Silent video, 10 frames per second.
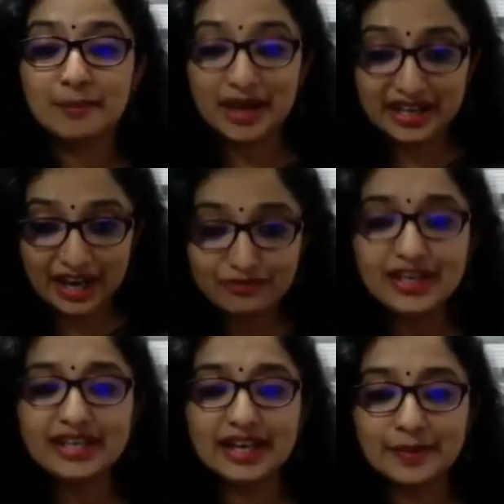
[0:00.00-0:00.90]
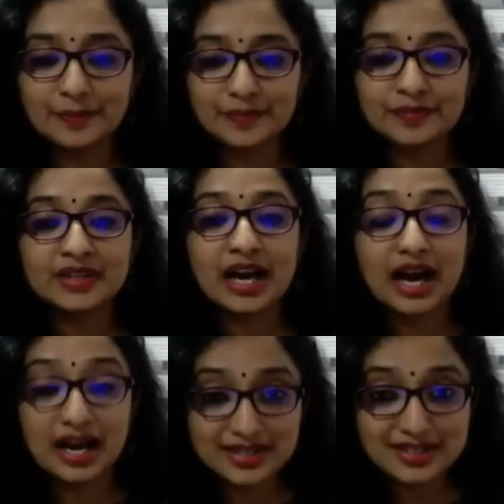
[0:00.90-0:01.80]
but definitely
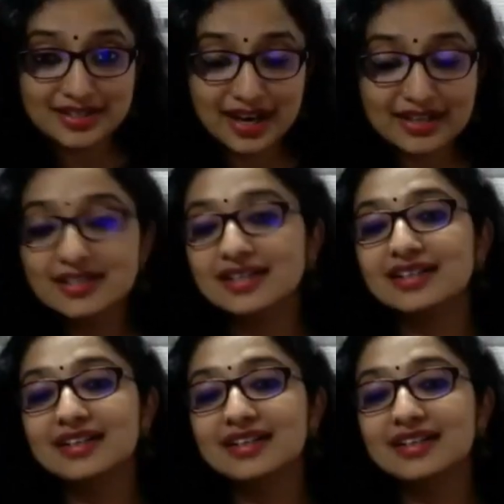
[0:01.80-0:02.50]
understand